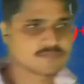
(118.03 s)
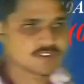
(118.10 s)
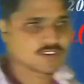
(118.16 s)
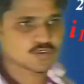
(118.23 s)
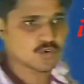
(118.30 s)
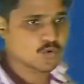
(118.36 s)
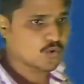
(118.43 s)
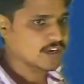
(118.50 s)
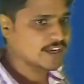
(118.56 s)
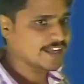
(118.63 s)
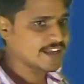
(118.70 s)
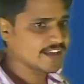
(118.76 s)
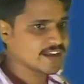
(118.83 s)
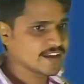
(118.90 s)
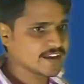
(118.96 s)
So,
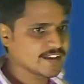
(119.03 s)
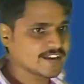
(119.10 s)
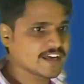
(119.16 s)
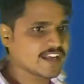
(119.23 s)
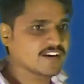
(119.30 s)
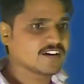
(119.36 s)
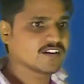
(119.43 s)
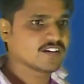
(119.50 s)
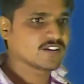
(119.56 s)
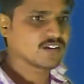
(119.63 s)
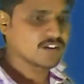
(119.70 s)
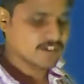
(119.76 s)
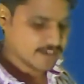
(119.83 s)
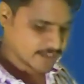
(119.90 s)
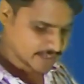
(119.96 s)
only here
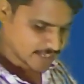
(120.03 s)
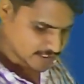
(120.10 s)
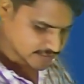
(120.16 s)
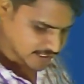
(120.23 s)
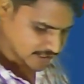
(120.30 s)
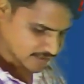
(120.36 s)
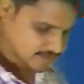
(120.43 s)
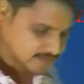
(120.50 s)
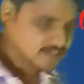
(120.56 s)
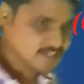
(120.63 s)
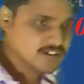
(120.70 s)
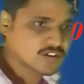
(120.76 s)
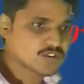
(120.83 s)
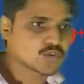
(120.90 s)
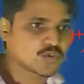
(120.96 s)
inductor,
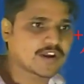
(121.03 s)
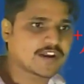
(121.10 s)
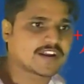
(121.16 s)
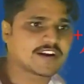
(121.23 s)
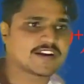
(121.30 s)
2 Henry